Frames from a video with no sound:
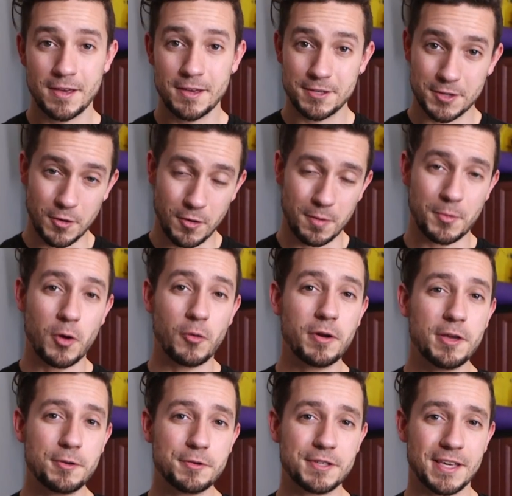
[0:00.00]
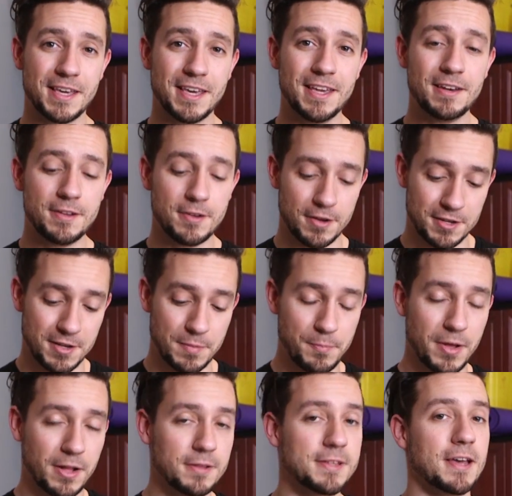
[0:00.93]
So I'm going to use a heat gun to
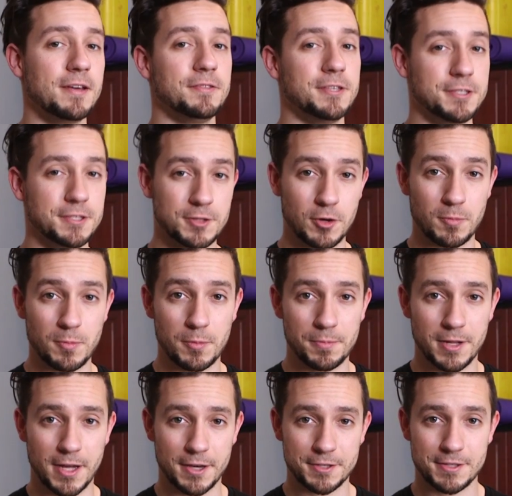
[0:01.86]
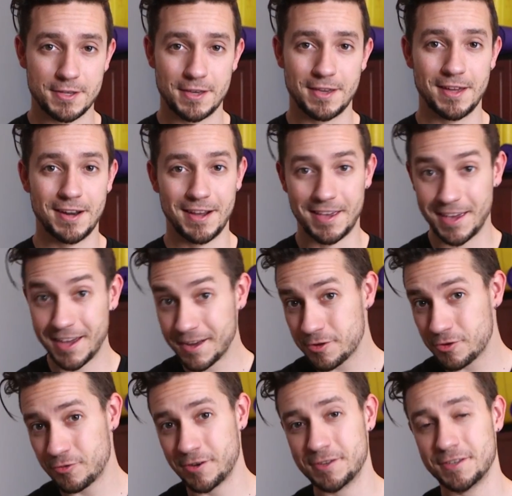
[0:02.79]
melt down this thermoplastic, and I
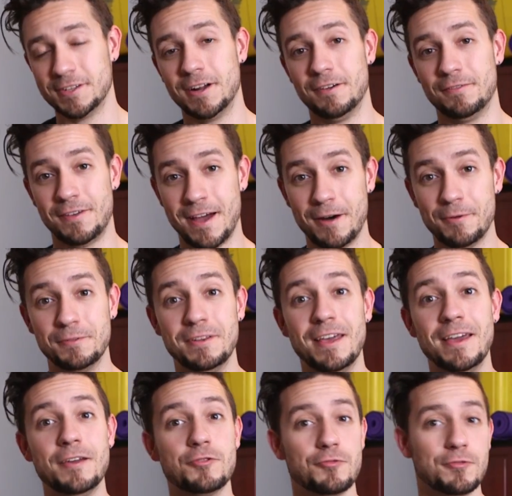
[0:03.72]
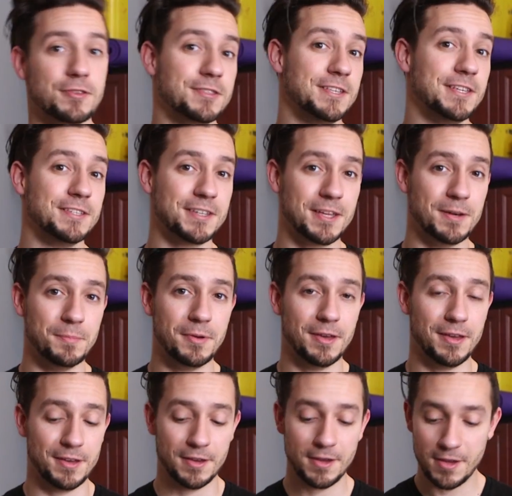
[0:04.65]
can't stress enough how dangerous these can
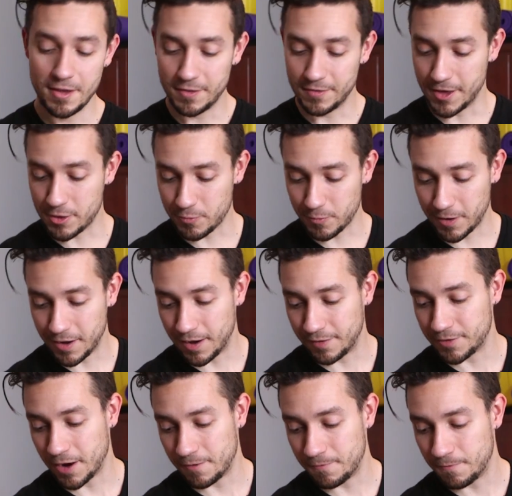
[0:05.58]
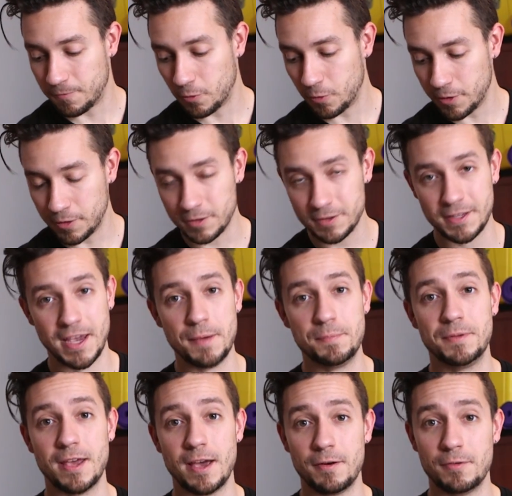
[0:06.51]
be. That's why I've got foil
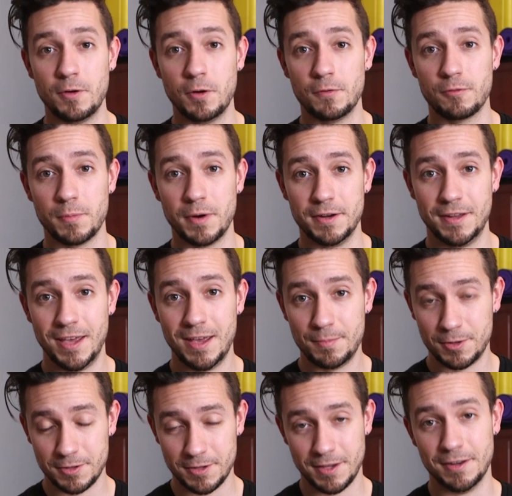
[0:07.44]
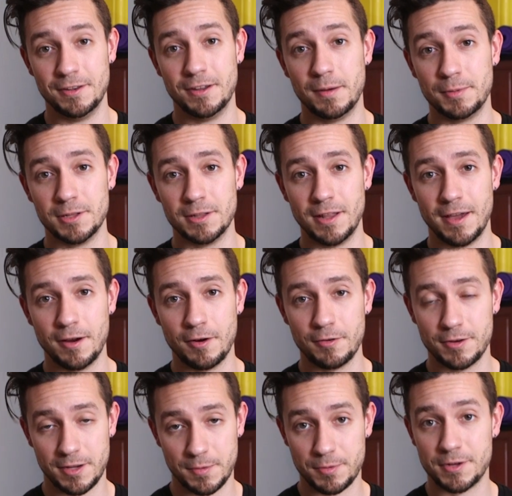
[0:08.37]
taped down over my table in double
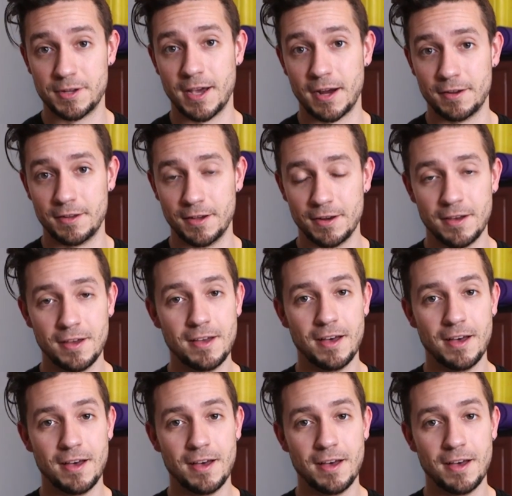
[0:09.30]
layer to protect it.